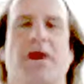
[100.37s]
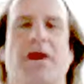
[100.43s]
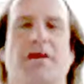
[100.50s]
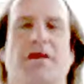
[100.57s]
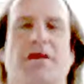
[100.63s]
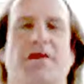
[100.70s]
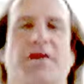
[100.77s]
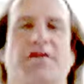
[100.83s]

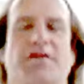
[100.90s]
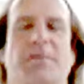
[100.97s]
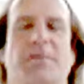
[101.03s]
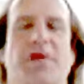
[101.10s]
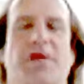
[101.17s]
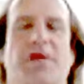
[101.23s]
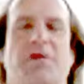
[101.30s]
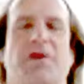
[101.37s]
and there's
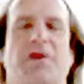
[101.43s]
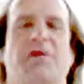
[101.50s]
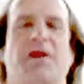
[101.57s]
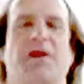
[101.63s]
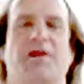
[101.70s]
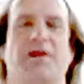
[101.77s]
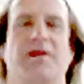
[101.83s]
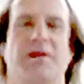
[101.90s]
a plethora of
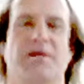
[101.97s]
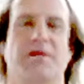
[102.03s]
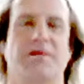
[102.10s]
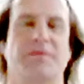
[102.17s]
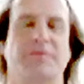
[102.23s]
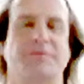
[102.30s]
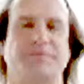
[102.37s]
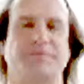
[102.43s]
techniques.